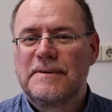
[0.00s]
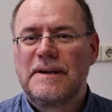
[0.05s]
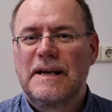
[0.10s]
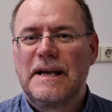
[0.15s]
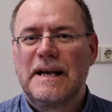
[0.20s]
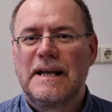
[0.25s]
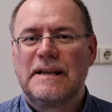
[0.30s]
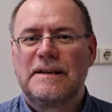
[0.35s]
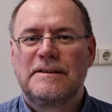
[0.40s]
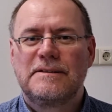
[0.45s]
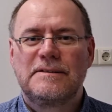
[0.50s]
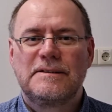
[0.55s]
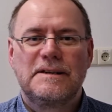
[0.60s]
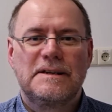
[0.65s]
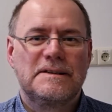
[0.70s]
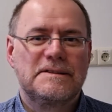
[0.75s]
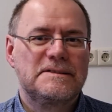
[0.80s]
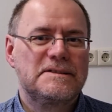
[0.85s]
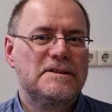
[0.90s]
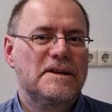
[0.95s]
and
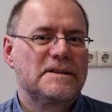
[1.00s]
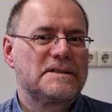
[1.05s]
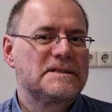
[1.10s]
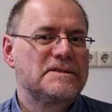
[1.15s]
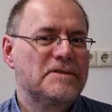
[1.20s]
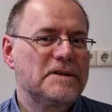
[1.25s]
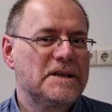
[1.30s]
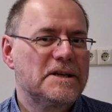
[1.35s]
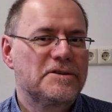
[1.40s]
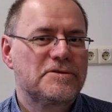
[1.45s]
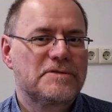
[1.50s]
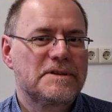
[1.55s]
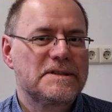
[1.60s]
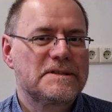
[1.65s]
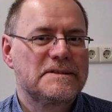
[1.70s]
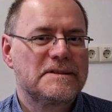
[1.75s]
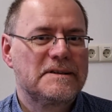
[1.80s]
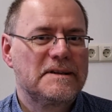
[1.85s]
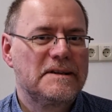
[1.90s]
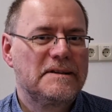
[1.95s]
is not so
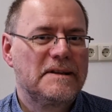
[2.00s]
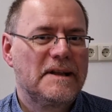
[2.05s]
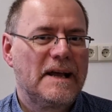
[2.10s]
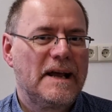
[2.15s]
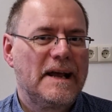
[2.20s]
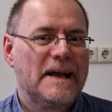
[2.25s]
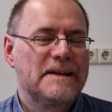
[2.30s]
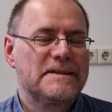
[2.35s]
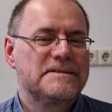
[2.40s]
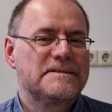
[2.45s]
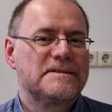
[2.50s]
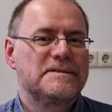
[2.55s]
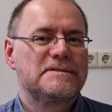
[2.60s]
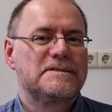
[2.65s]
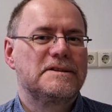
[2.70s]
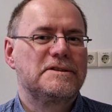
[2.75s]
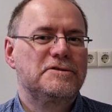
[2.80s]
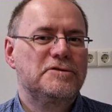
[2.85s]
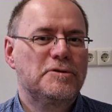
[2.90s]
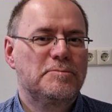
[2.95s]
interested in the answers
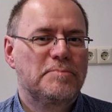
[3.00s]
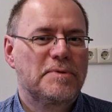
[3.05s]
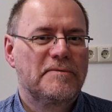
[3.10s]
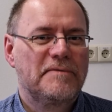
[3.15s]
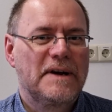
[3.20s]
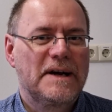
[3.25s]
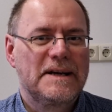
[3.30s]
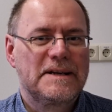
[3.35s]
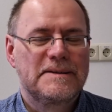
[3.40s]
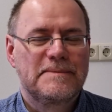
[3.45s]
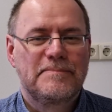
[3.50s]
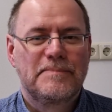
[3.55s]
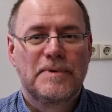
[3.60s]
that you provide